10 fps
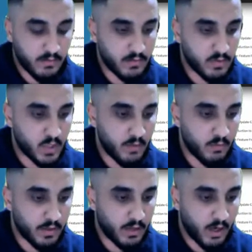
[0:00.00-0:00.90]
So let's try
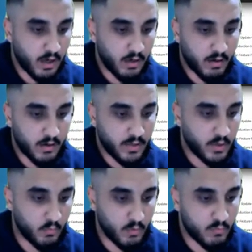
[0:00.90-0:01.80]
running our
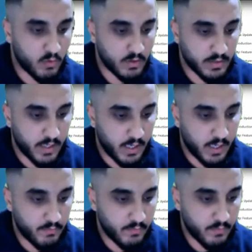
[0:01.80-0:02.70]
thing one more
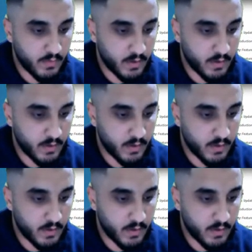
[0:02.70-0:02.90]
time.